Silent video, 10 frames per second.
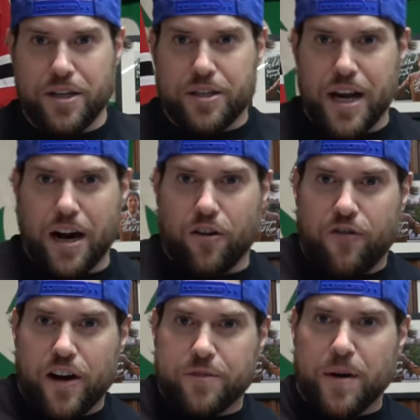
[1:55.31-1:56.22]
to
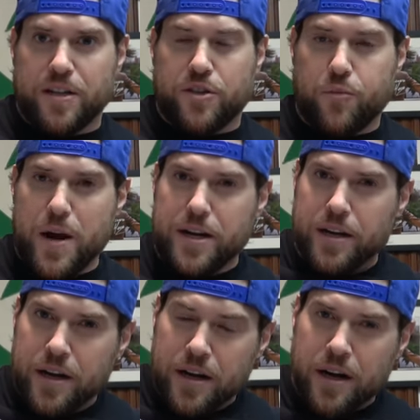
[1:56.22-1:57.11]
sacrifice my
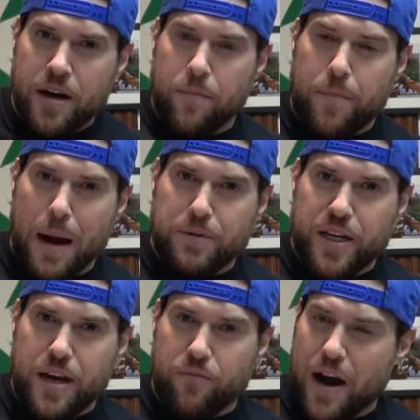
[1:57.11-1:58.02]
sweet
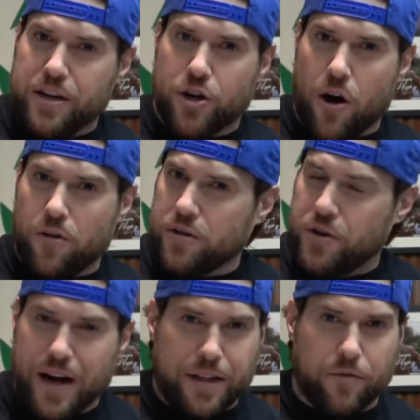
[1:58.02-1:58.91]
Pepsi, Ray Charles,
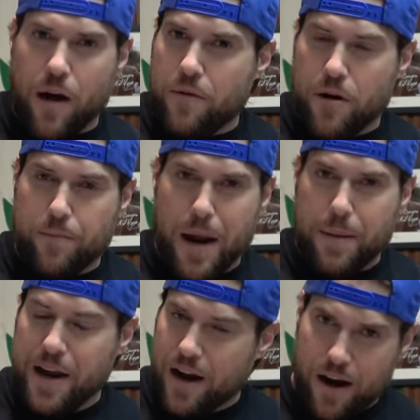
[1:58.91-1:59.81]
you got the right one, baby,